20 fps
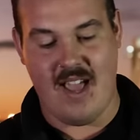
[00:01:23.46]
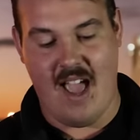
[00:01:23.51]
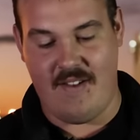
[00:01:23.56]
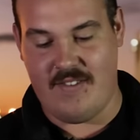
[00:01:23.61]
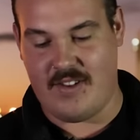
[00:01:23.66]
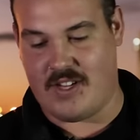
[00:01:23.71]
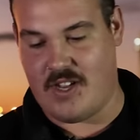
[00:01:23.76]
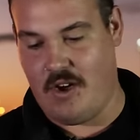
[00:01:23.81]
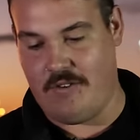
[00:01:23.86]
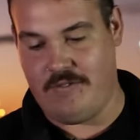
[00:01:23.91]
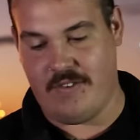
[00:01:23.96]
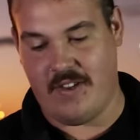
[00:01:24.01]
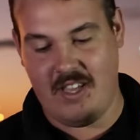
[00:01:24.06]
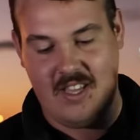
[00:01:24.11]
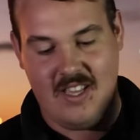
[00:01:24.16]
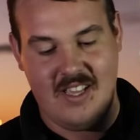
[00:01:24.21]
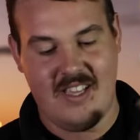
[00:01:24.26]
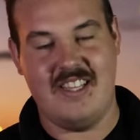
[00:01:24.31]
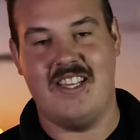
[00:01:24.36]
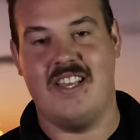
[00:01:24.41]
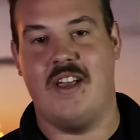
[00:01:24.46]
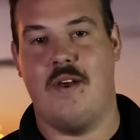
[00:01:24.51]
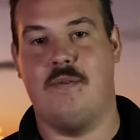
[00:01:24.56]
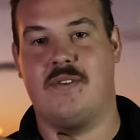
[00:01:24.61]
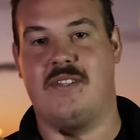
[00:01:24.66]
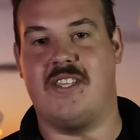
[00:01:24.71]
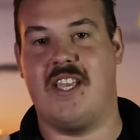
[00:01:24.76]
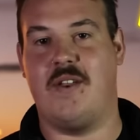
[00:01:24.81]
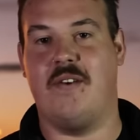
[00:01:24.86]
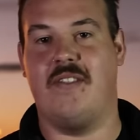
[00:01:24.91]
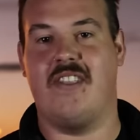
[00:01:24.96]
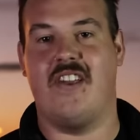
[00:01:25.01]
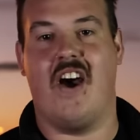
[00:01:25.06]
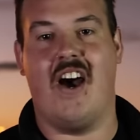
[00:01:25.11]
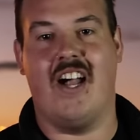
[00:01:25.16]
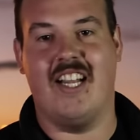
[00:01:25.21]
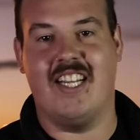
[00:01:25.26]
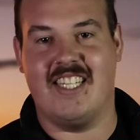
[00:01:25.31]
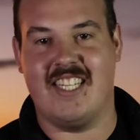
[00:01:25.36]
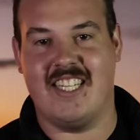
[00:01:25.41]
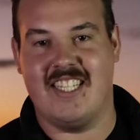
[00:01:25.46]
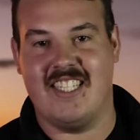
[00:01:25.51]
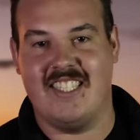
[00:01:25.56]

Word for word: have a coffee, and we'll see you on the island.